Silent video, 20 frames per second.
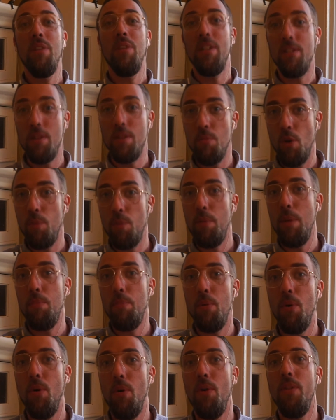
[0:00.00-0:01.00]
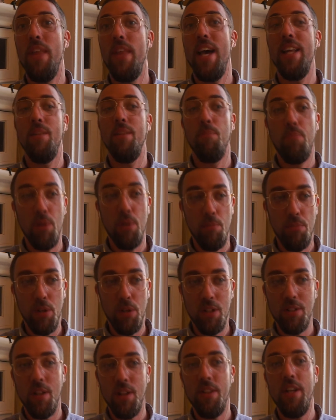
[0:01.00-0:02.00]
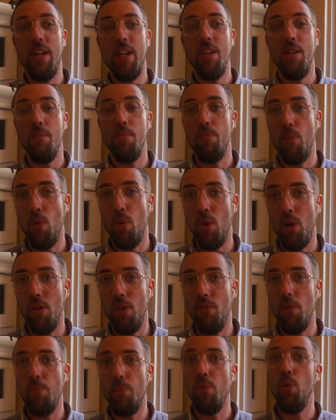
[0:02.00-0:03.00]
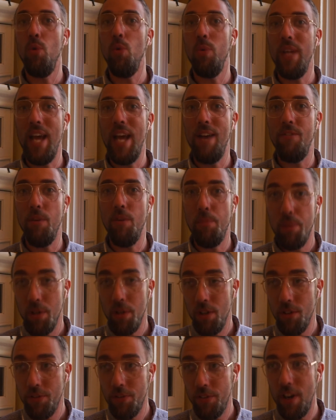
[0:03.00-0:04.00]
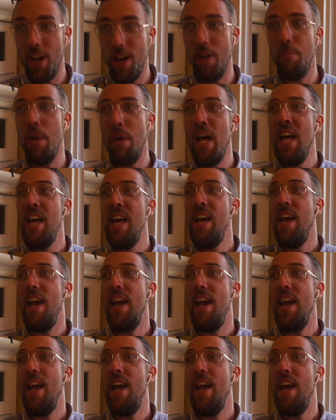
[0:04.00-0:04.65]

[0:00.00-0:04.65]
because the more people that put books on there, the more of a pool we have to pull from,